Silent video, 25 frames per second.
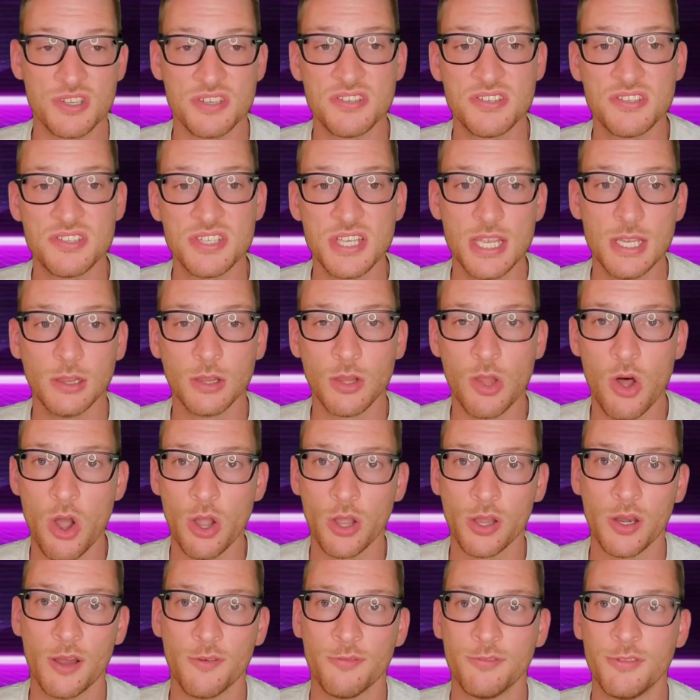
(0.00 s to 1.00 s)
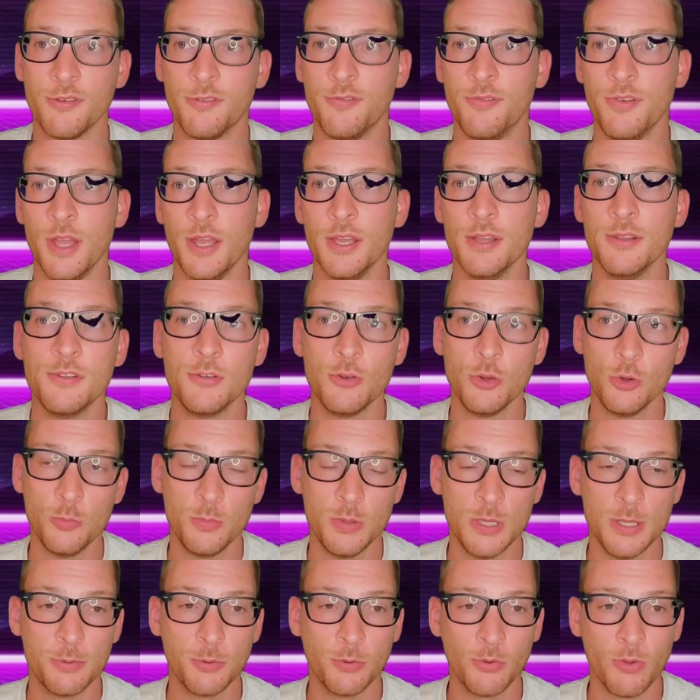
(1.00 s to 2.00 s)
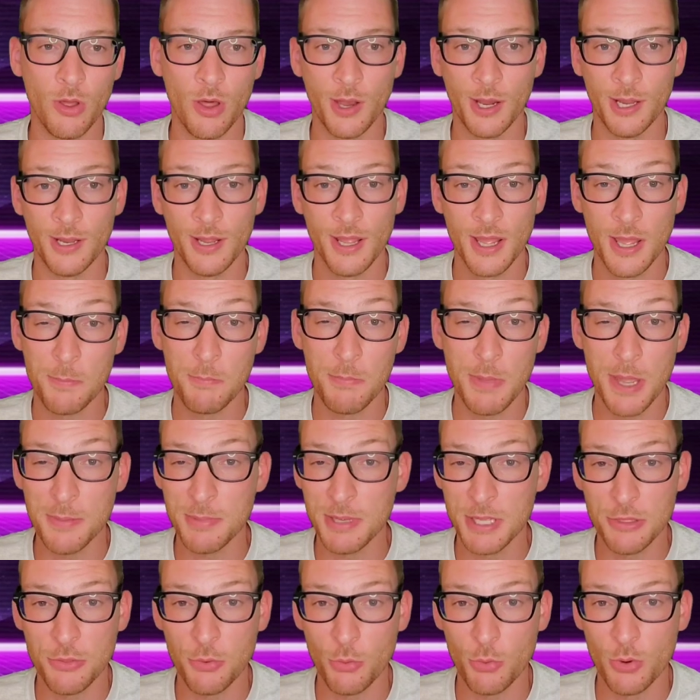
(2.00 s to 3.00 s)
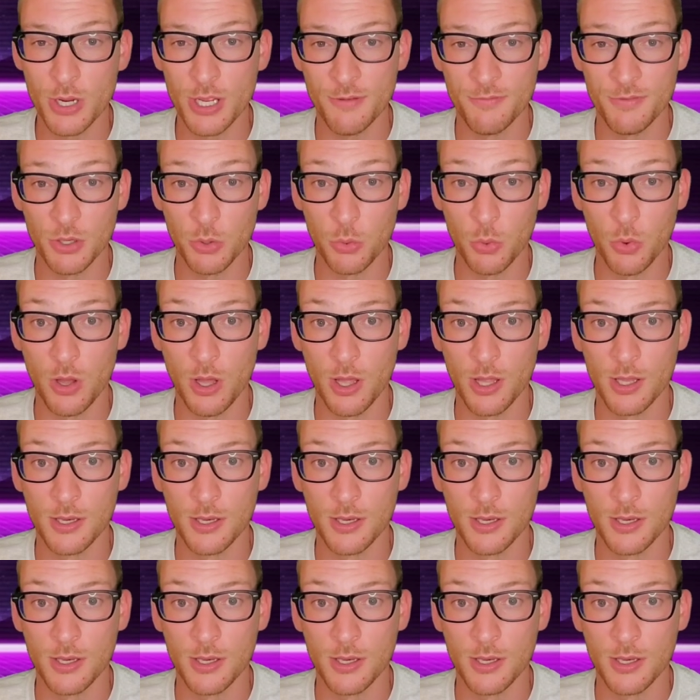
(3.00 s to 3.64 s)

there's a seat long enough to fit 2 people on it, maybe 3 if you